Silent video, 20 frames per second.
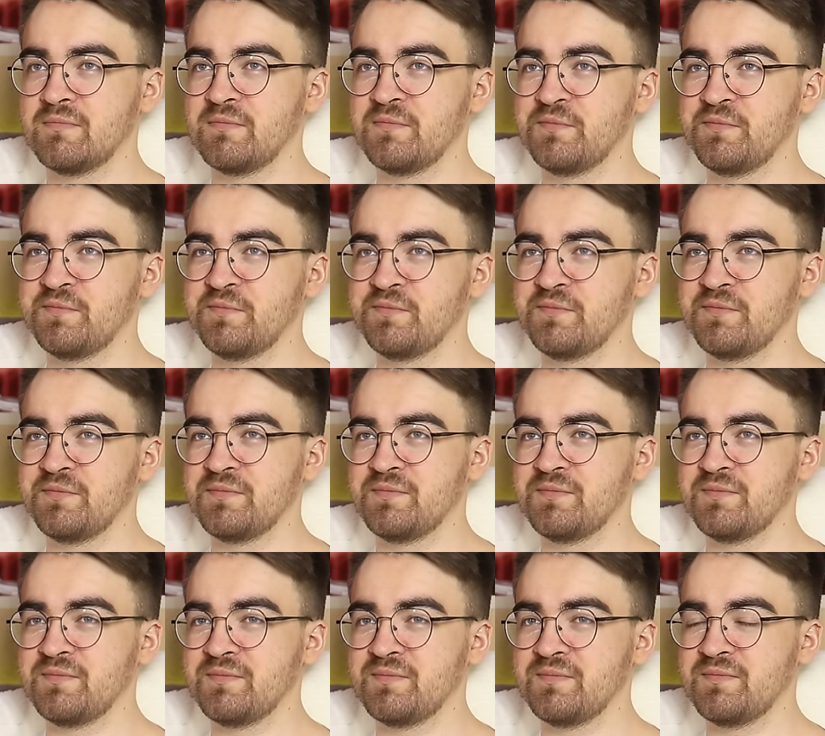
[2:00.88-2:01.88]

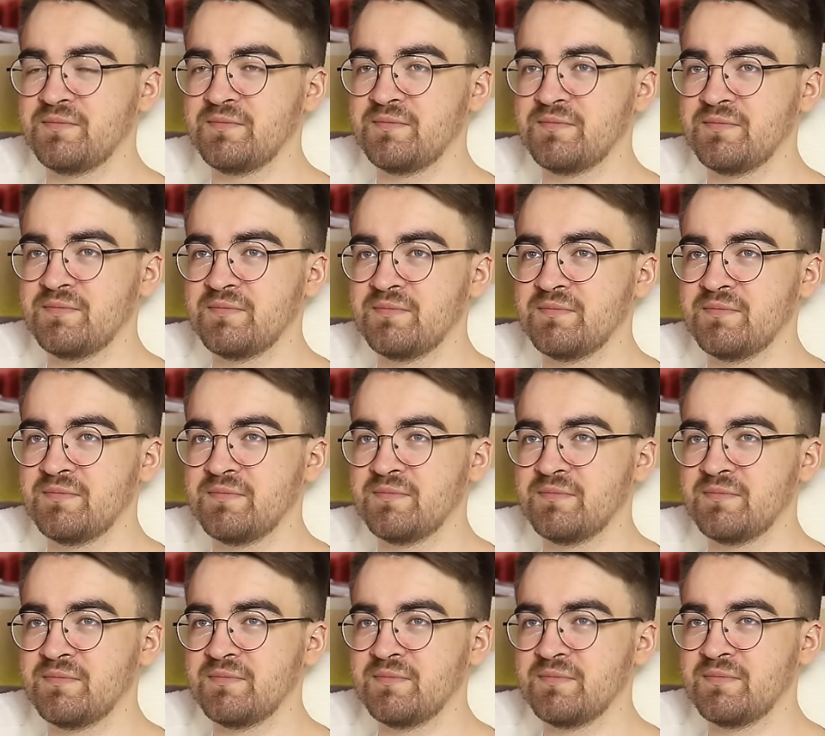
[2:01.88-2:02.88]

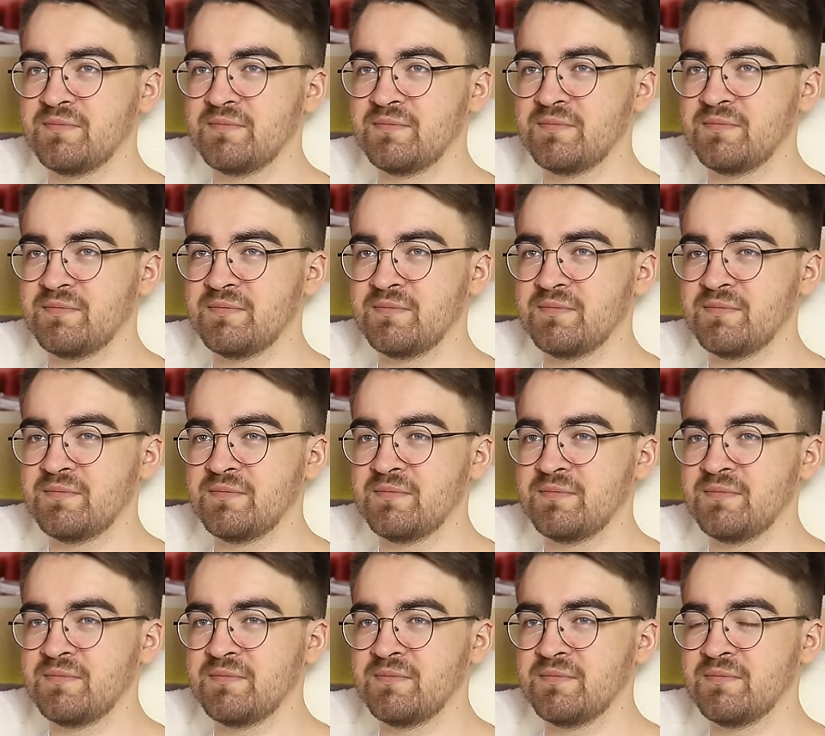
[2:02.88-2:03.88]

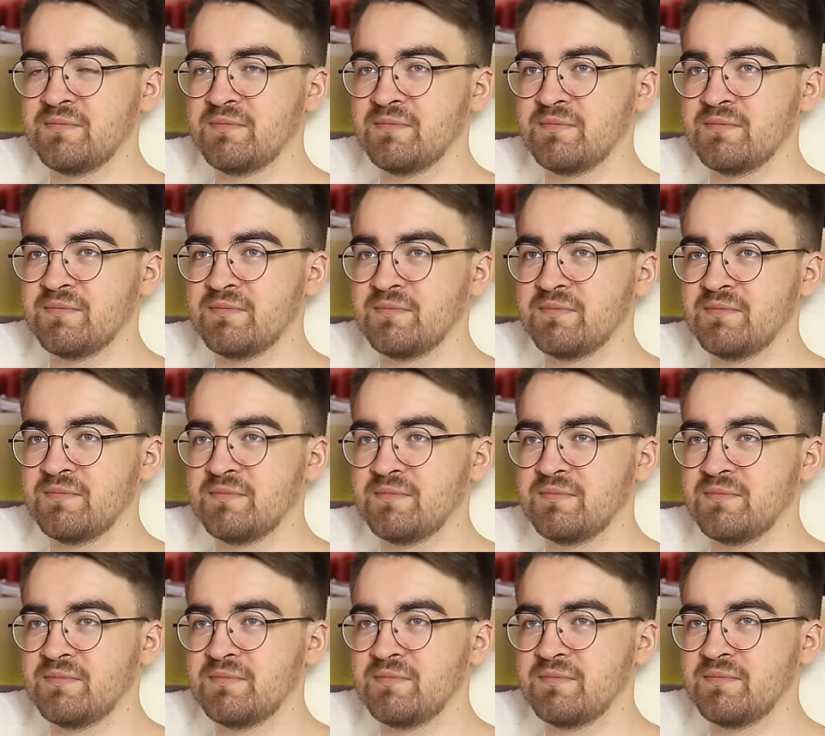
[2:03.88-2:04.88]

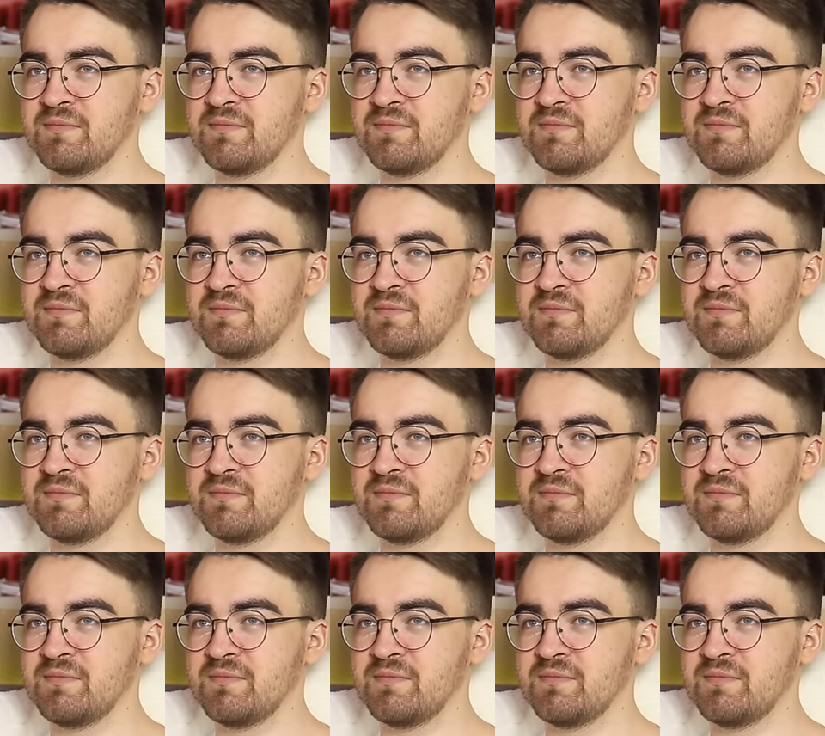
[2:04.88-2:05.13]
No words are spoken by the person on screen.